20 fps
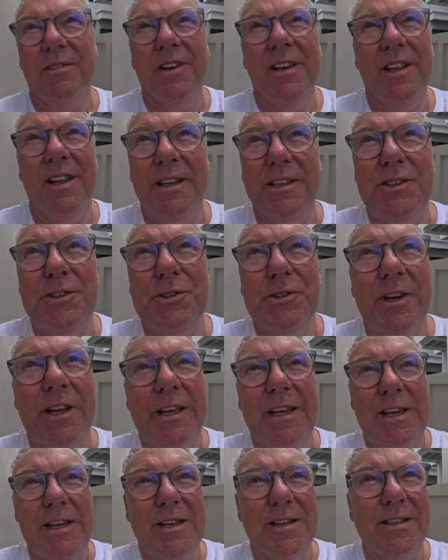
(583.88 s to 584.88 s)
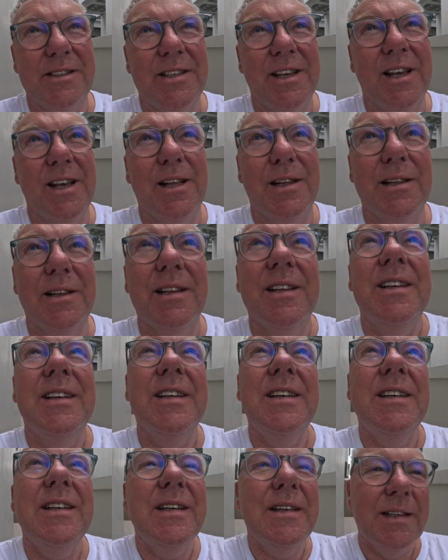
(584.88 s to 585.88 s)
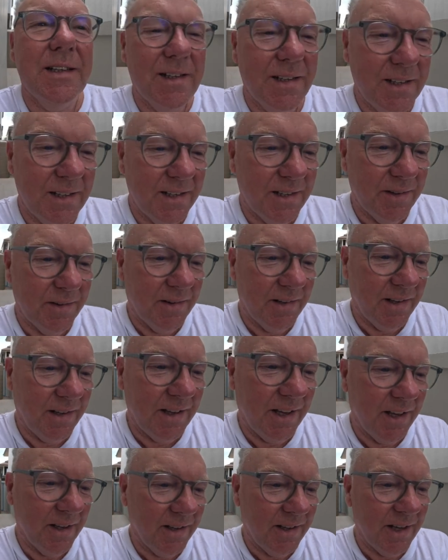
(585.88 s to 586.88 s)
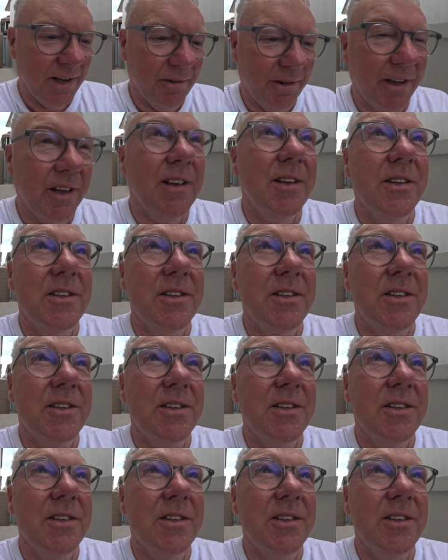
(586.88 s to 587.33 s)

really tricky as hell. Very.